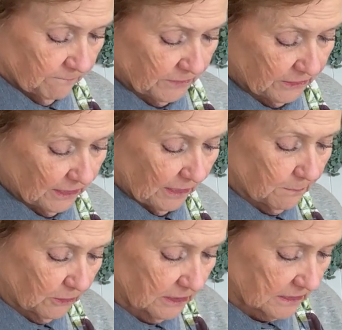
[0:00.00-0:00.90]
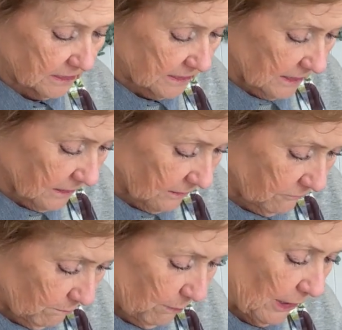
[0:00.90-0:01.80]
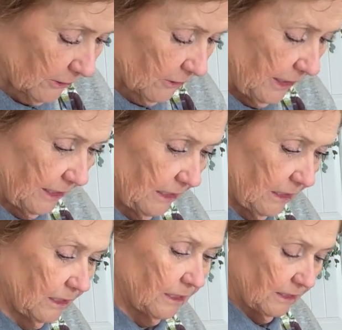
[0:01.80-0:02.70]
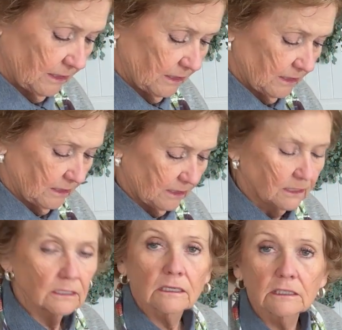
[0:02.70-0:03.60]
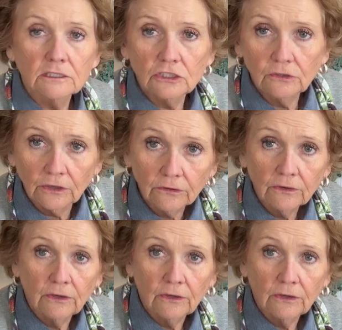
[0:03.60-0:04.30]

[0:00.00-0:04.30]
And then I put a stick of butter in it, because you know,